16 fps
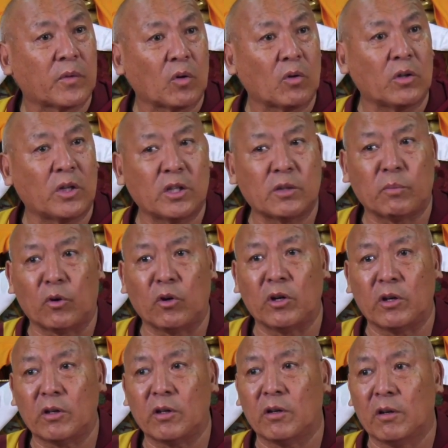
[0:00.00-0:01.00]
on this
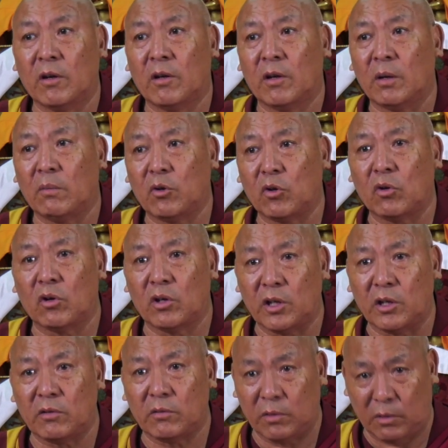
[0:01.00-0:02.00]
point? If you
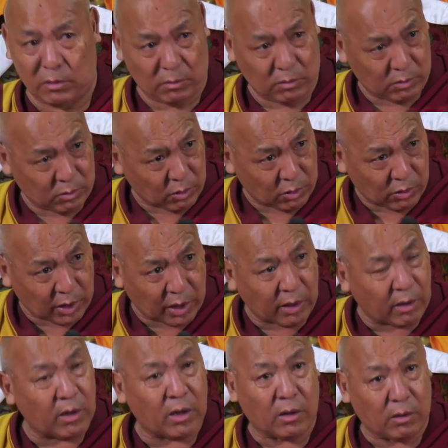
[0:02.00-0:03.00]
don't, don't
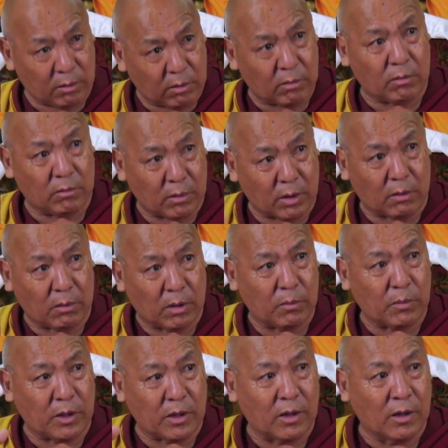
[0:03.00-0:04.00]
agree, there will
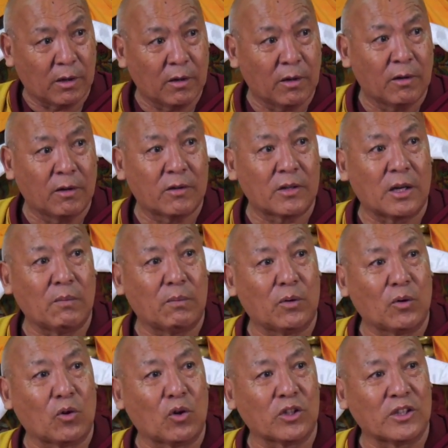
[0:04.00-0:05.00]
be time
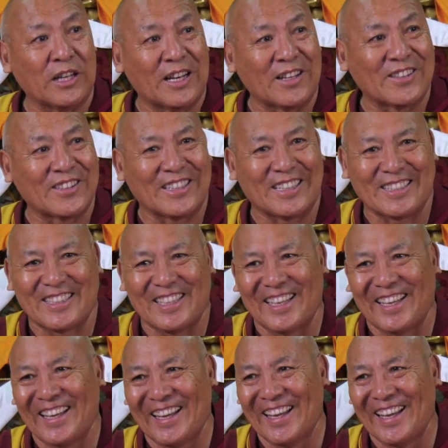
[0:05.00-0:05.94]
for question answers.